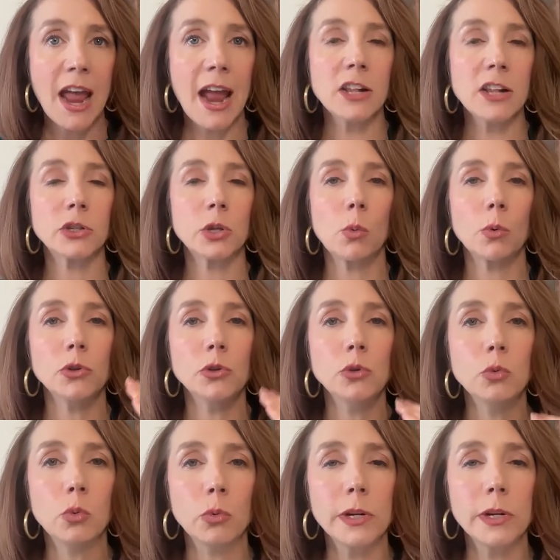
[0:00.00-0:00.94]
And so when
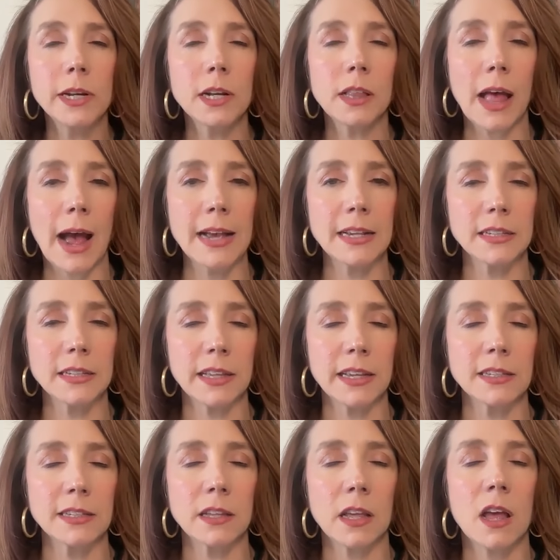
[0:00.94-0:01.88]
you realize
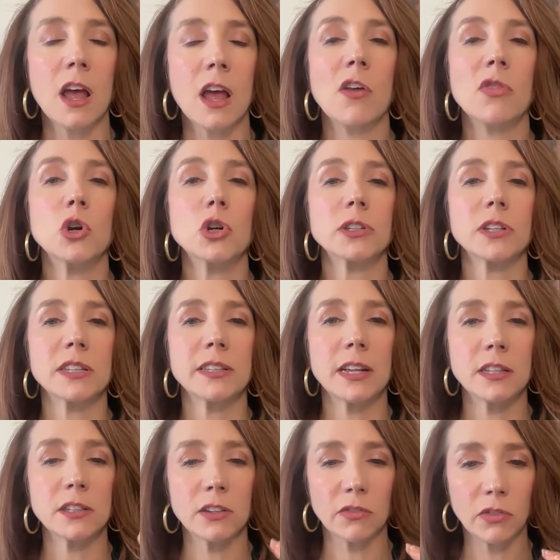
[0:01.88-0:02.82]
this, there's a
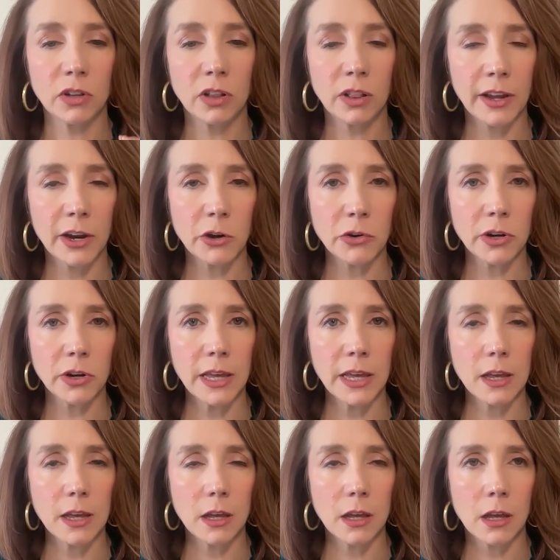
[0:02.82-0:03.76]
sense of
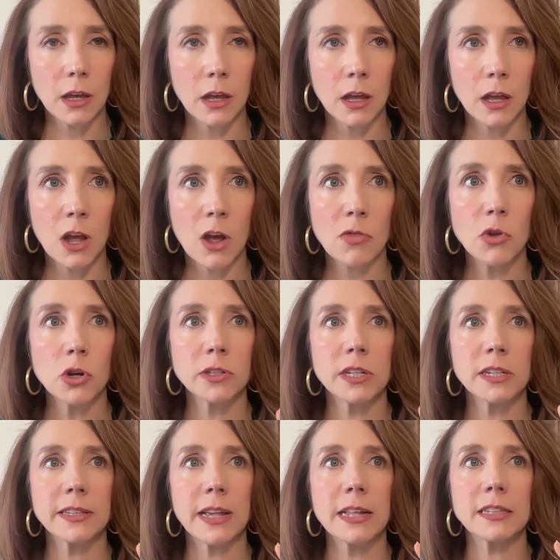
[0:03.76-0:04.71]
clarity. There's
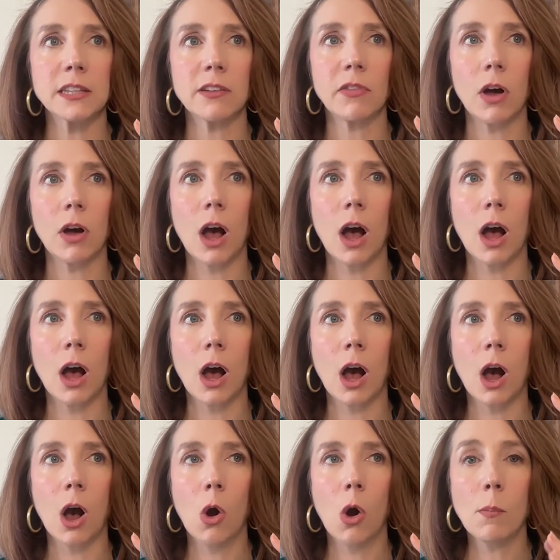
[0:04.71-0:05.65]
a sense of,
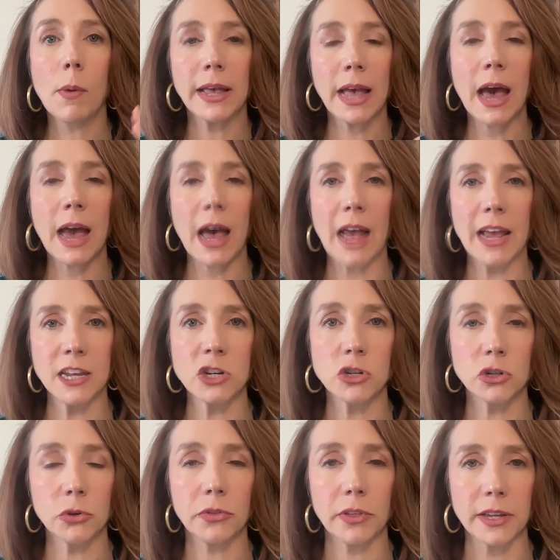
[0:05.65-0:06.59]
oh my God, I can
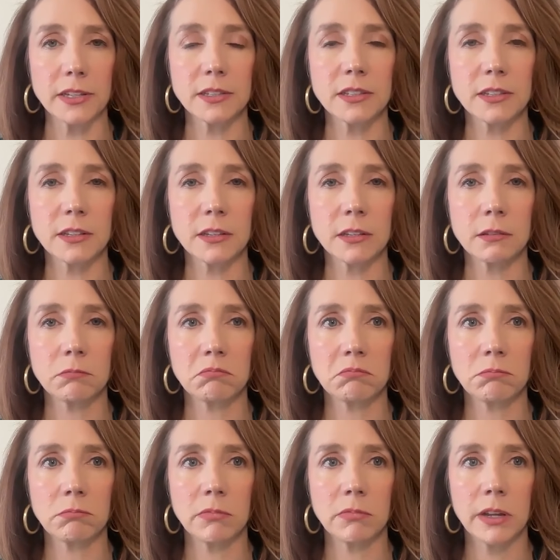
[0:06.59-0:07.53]
do this.
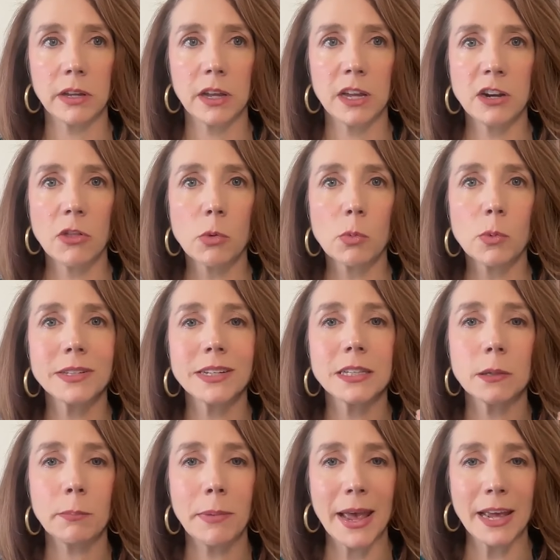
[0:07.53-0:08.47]
In other words,
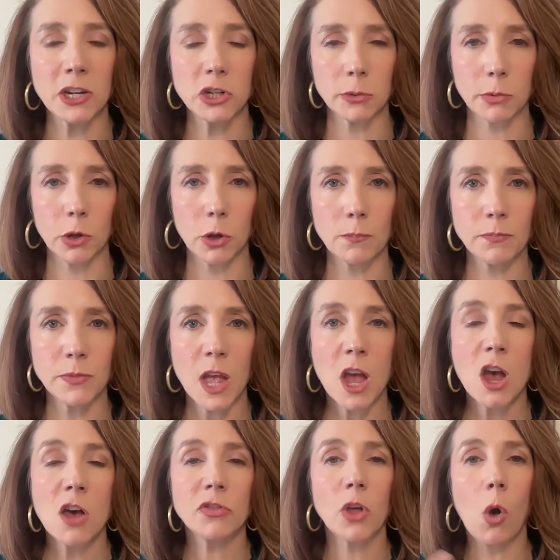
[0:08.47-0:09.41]
it's manageable.
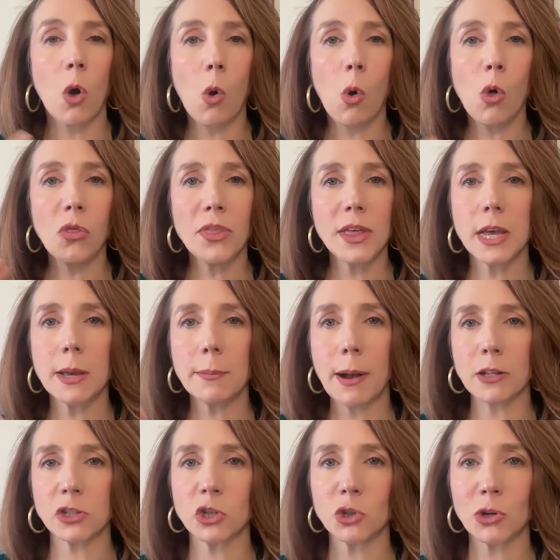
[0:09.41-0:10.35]
The whole thing
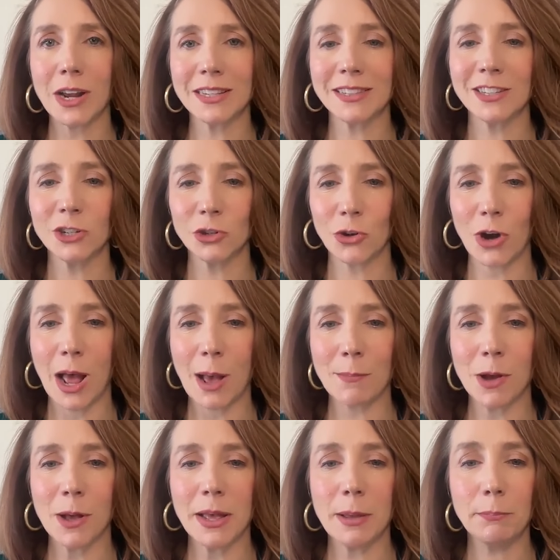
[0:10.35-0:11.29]
about stress and
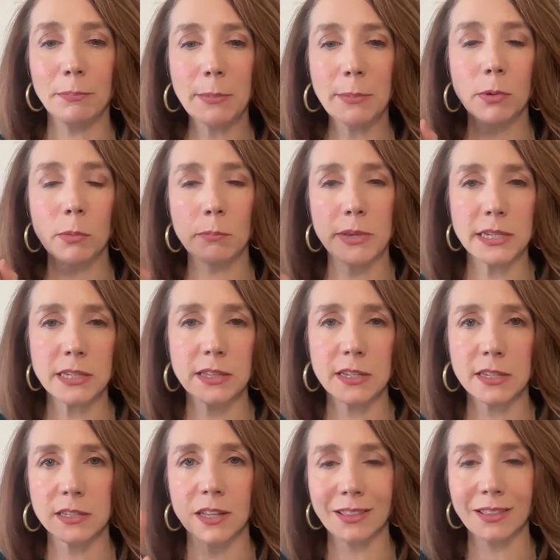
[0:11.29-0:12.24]
trauma, and people miss
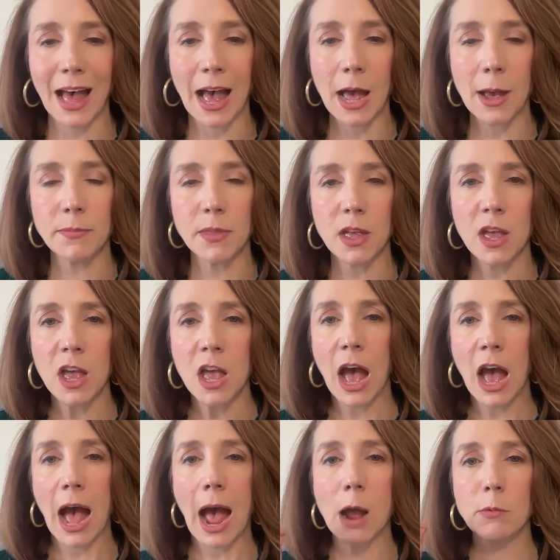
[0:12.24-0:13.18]
this a lot,
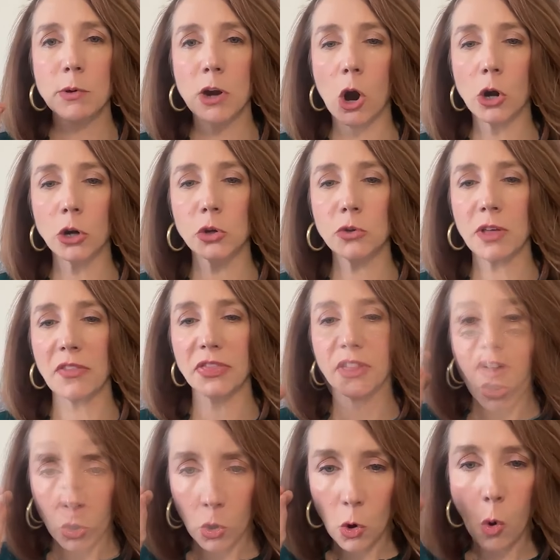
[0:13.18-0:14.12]
I would argue that
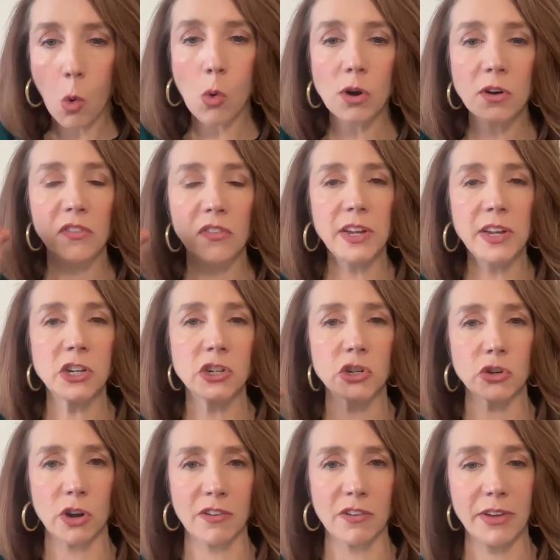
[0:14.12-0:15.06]
the core
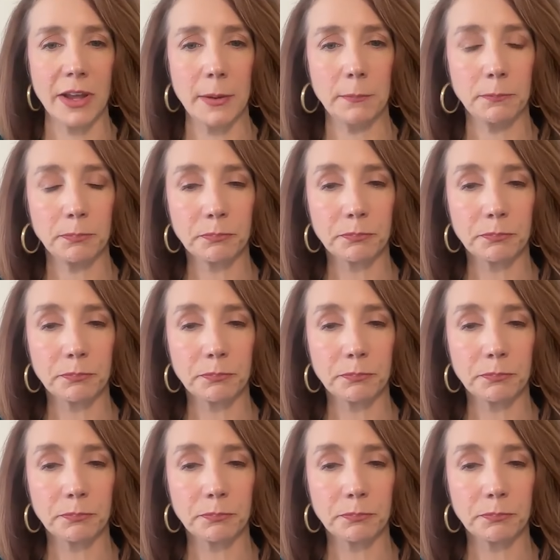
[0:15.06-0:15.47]
feature of it